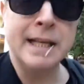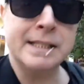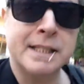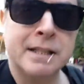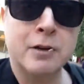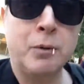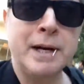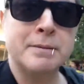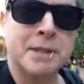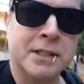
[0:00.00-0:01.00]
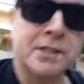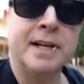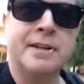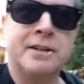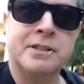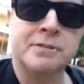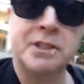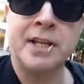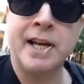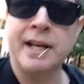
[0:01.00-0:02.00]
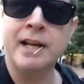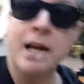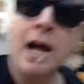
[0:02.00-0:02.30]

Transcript: isn't quite up to the standards of, say,